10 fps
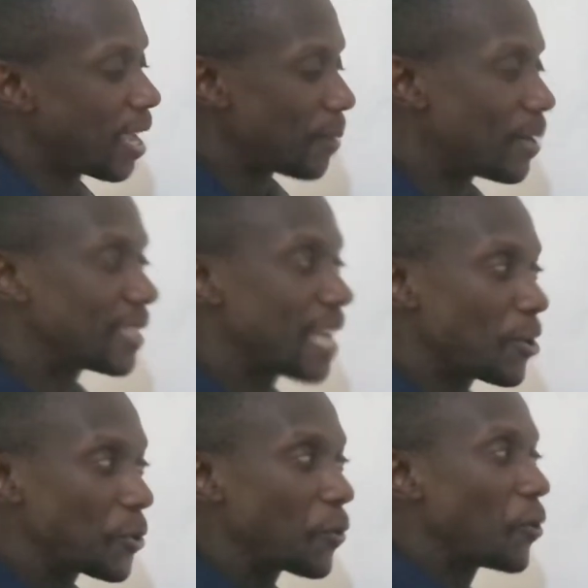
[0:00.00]
But now
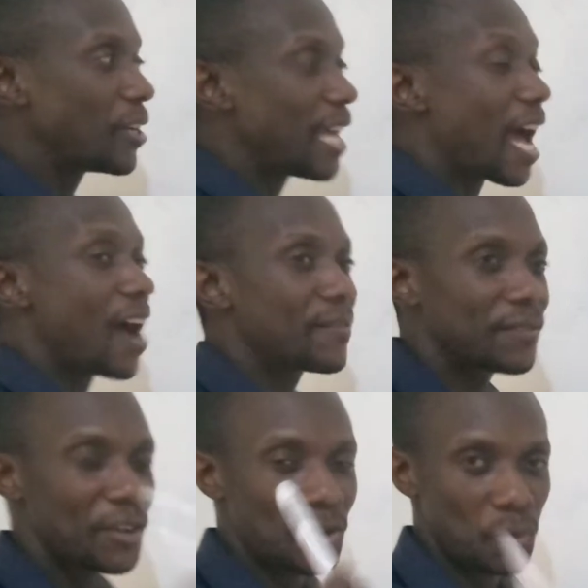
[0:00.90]
you only have
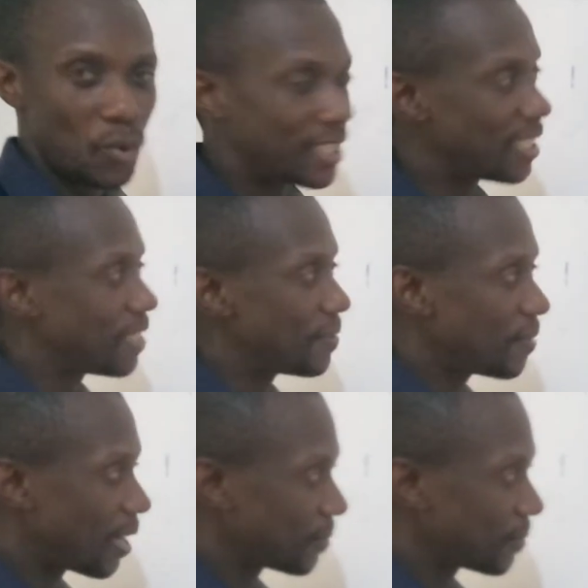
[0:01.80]
one liver.